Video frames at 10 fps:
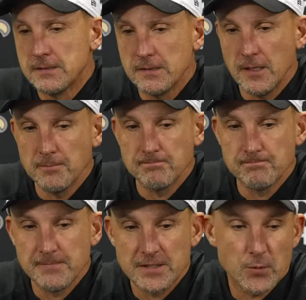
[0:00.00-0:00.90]
um,
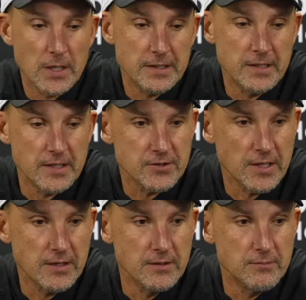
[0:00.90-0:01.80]
that's why, again, I
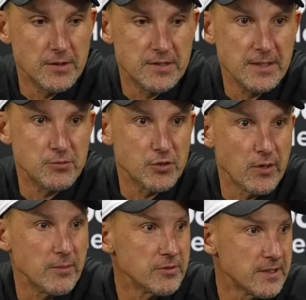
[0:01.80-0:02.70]
say that the teams that
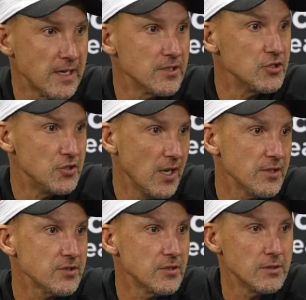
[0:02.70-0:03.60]
are able to kind of
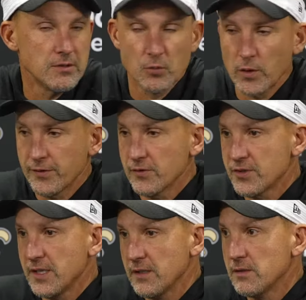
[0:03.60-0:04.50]
adjust to what they're
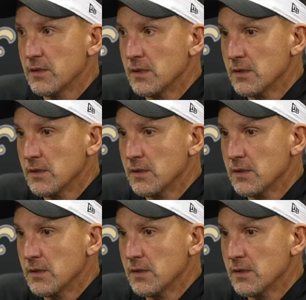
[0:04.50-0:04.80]
seeing